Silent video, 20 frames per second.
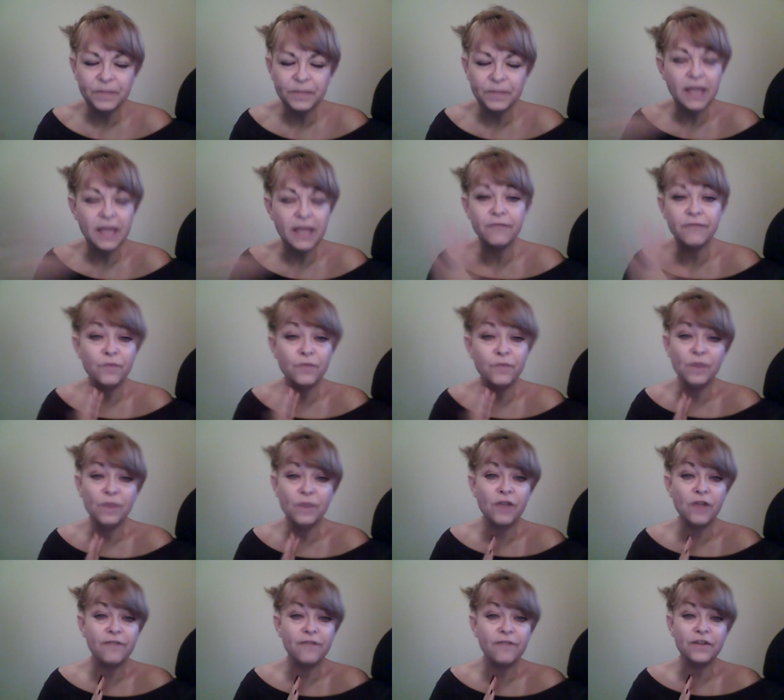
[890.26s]
and
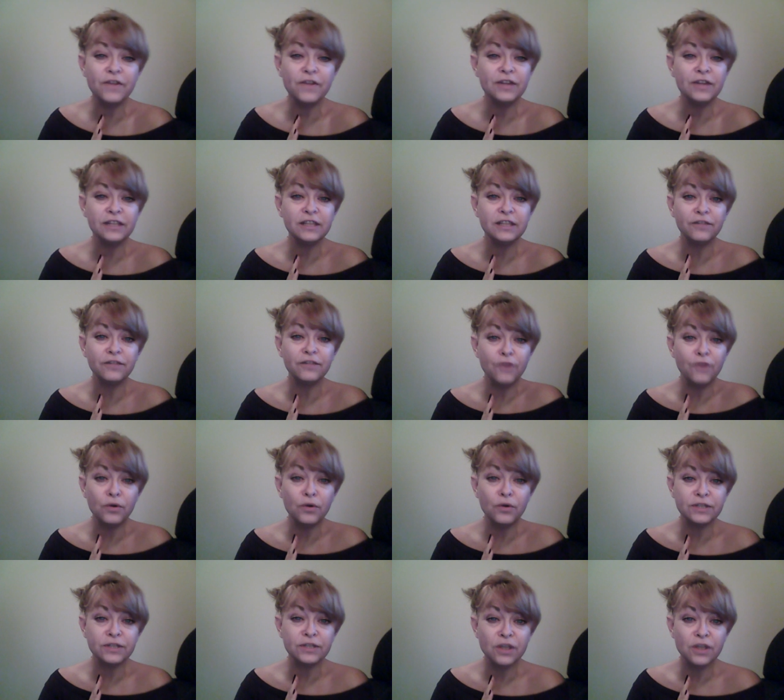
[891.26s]
we've got very little
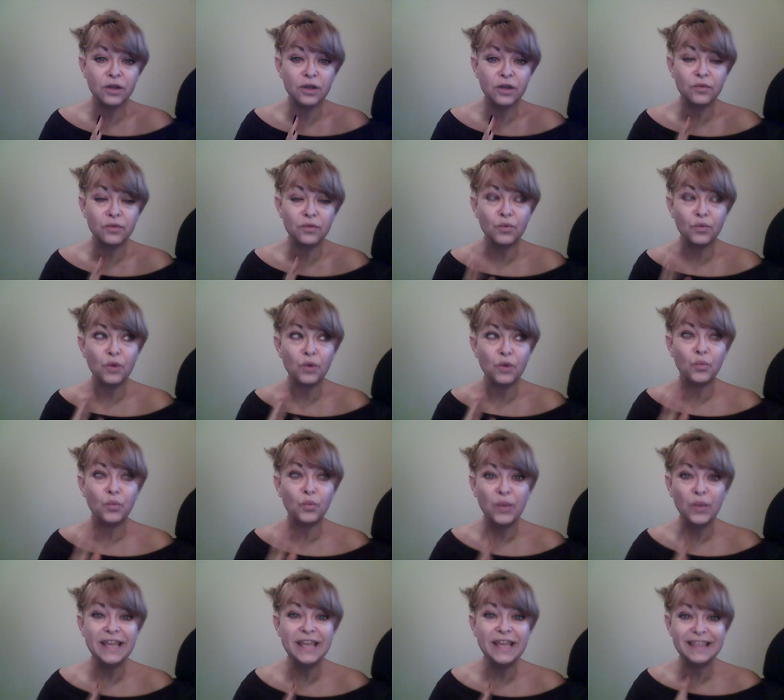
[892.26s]
focus on what
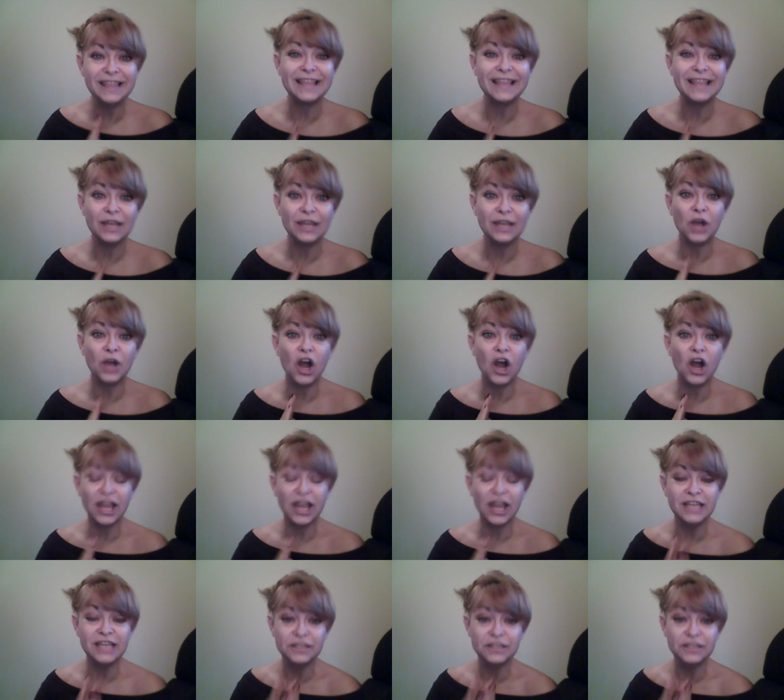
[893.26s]
we think
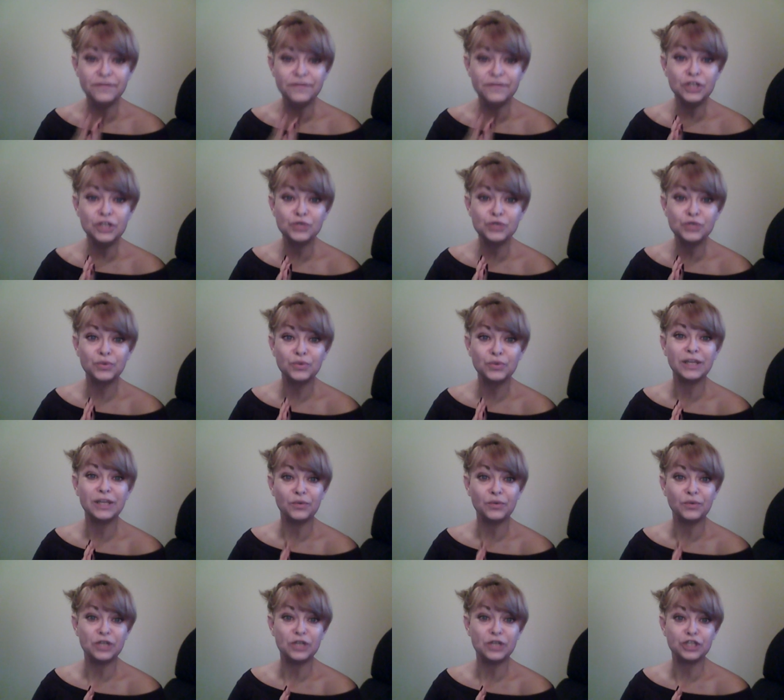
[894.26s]

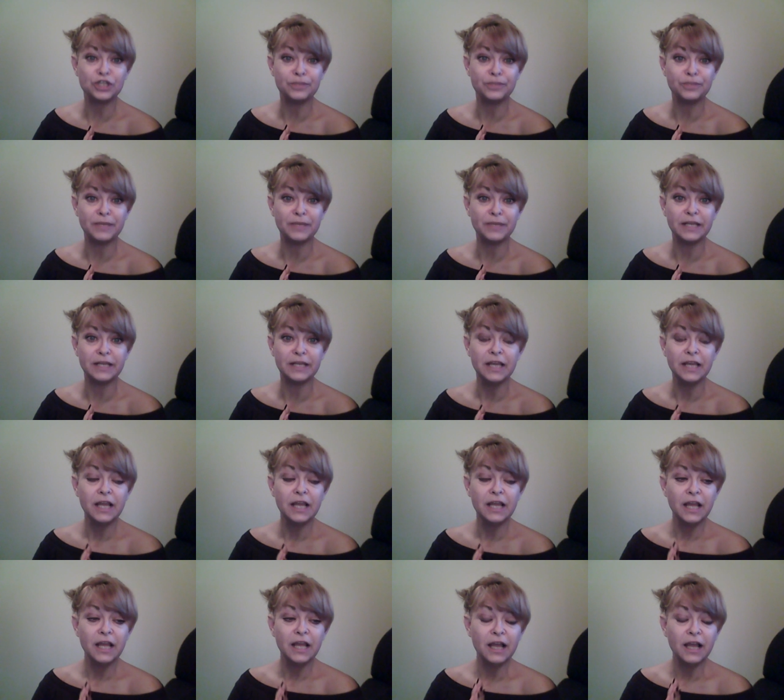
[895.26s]
individually we should be.
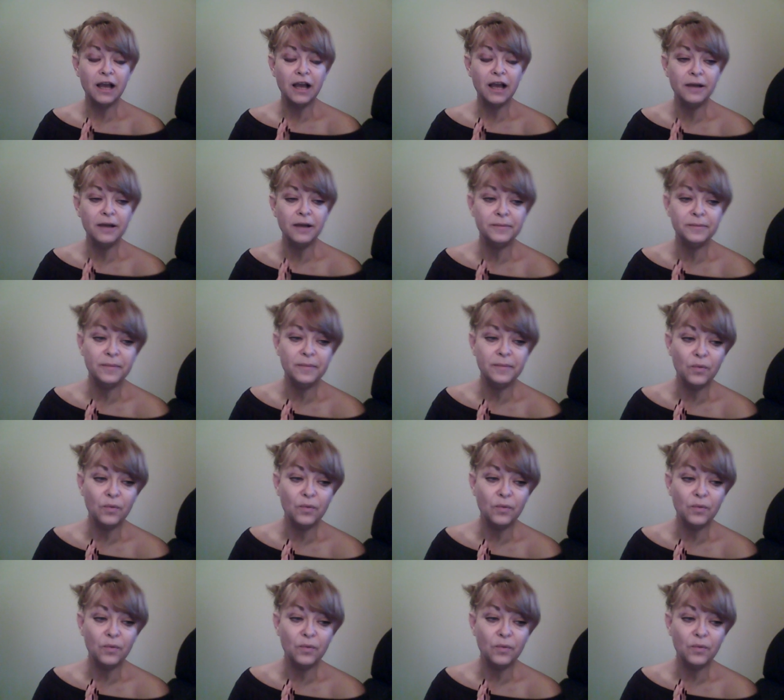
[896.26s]
Um,